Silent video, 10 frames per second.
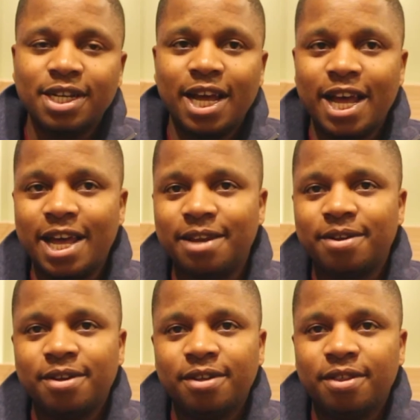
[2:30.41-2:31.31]
And
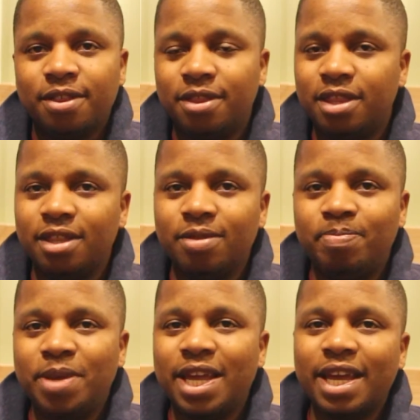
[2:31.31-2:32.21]

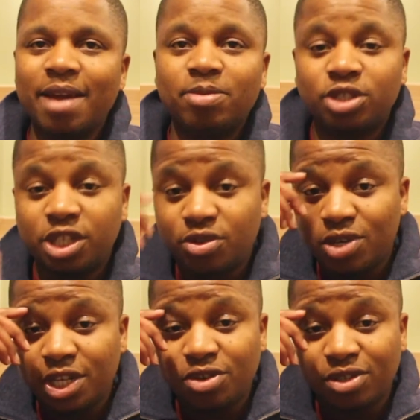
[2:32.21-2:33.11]
being able to
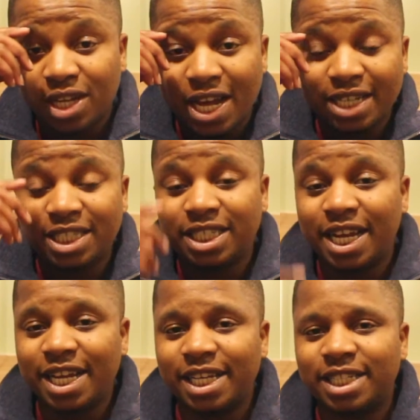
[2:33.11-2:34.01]
utilize
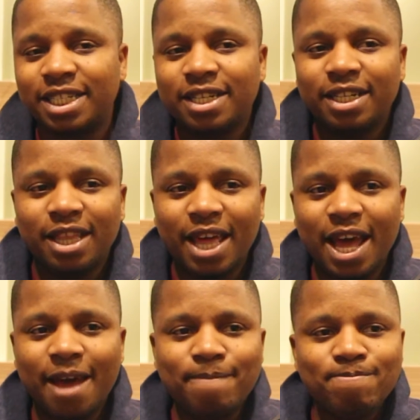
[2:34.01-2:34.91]
shades
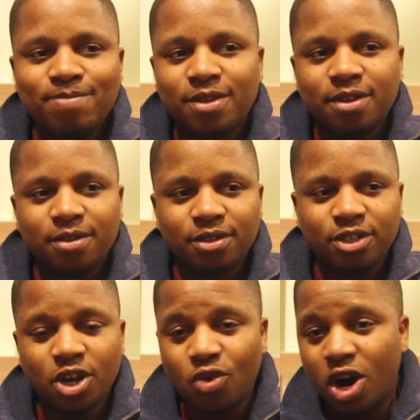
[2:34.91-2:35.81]
that
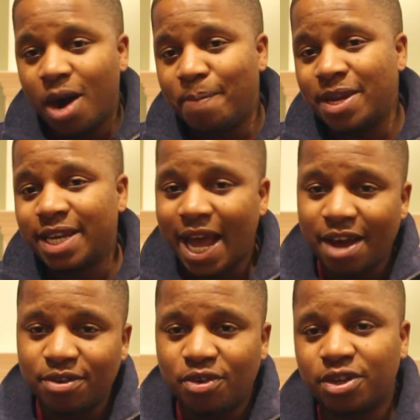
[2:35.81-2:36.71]
go up and
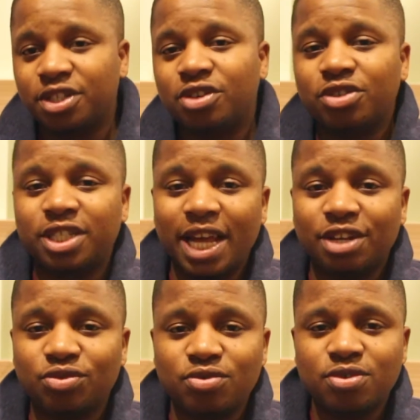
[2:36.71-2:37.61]
down on a certain
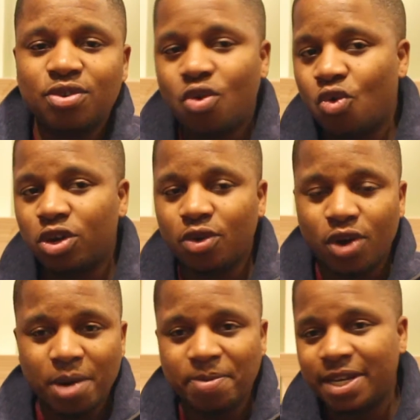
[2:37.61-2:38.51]
schedule or go
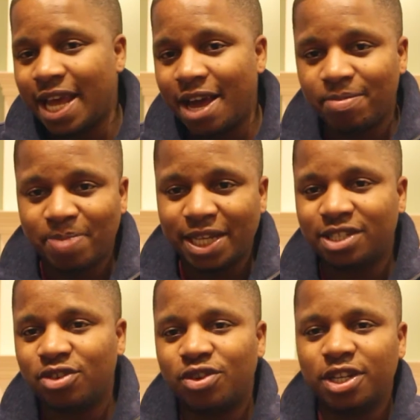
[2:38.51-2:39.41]
up and down
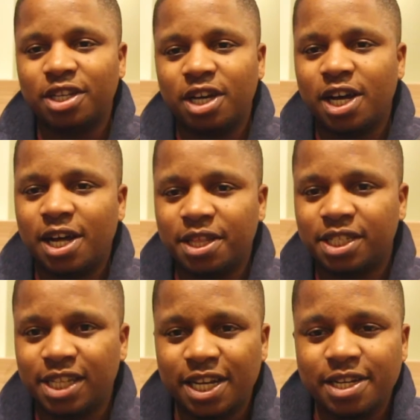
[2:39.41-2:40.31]
based on the
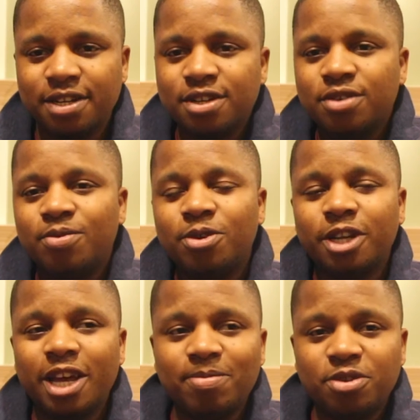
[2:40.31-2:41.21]
sun will
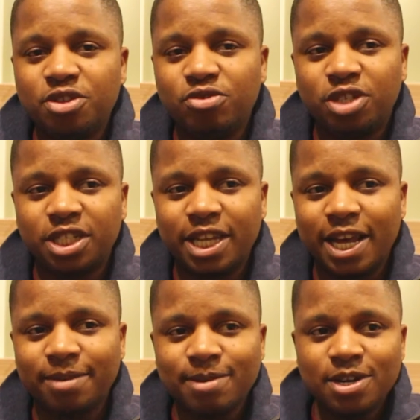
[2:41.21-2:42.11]
enable you to
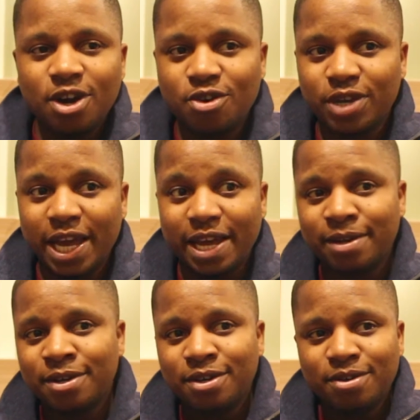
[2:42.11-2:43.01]
say,
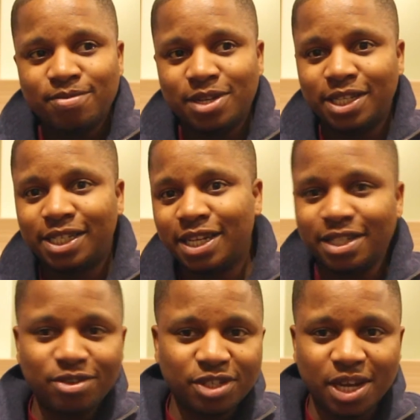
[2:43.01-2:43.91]
okay, when the
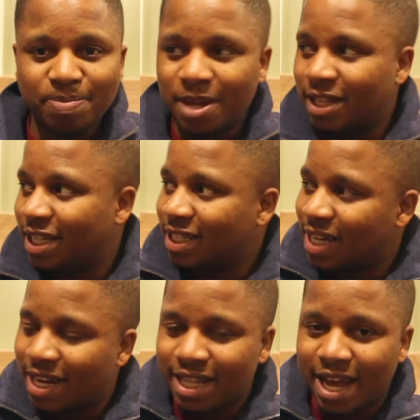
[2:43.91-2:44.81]
sun goes up at this
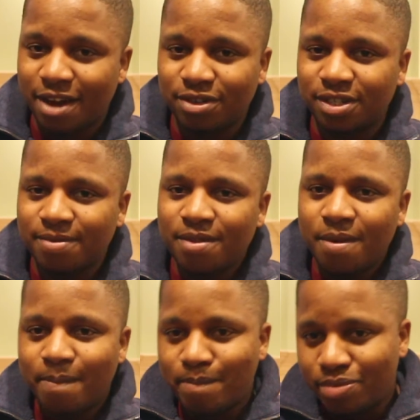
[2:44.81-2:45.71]
side of the house,
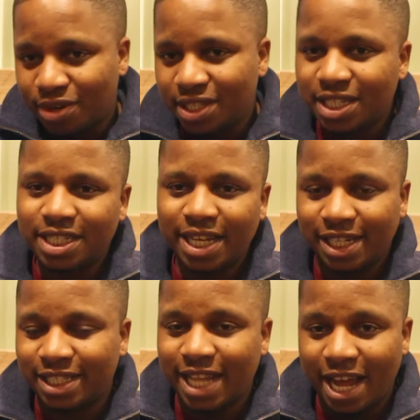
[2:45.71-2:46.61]
bring the
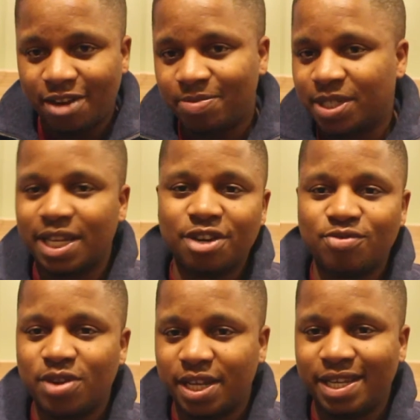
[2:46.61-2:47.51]
shades down because I
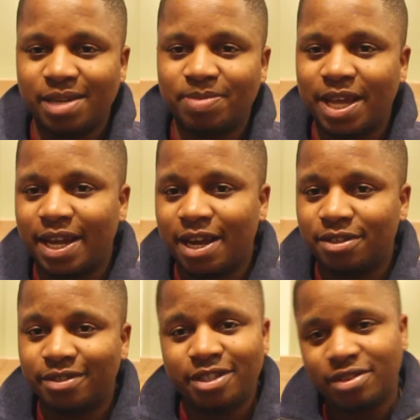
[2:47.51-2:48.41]
don't want to heat up that
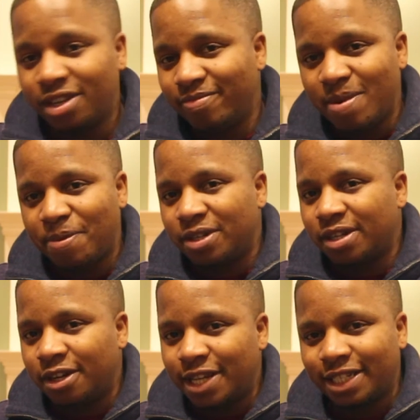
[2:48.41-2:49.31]
house. If you can leave them up
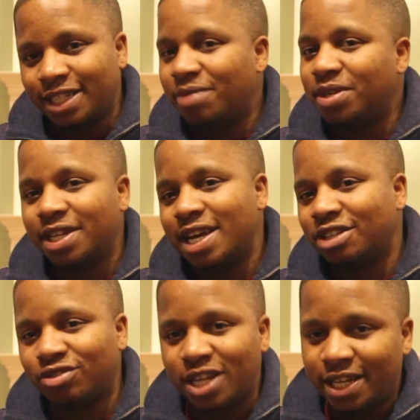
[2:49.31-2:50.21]
on that side, we can get
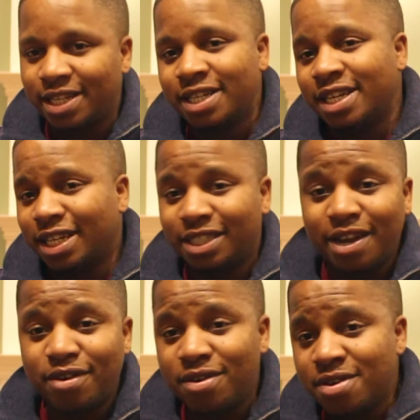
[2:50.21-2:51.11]
natural light,
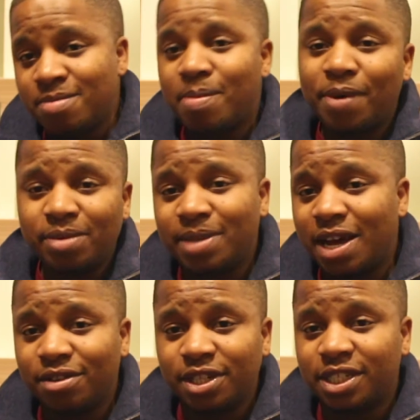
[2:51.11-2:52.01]
etc. Bring them
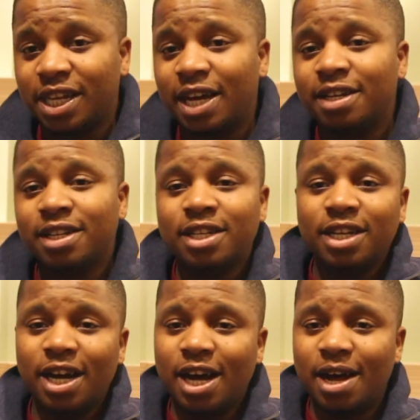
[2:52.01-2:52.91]
down on this side.
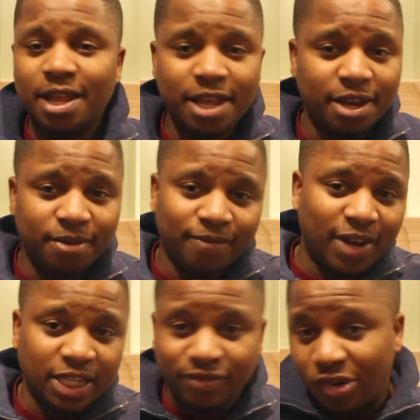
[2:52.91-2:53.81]
And then
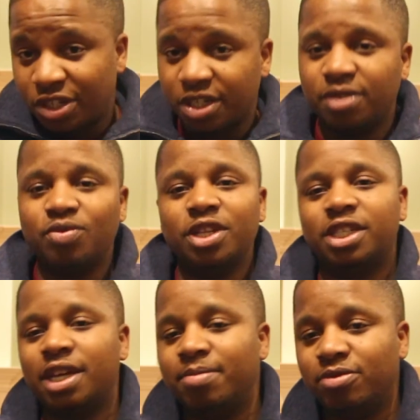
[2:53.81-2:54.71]
vice versa when the
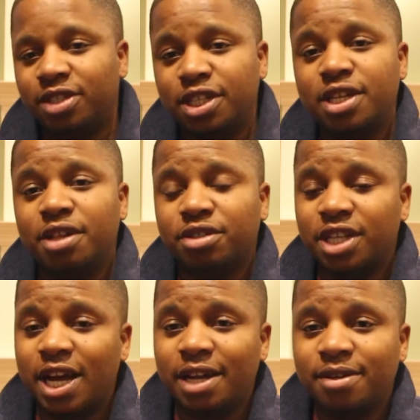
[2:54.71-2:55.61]
sun moves to the other
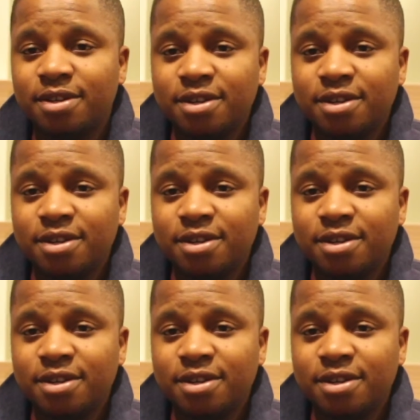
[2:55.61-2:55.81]
side.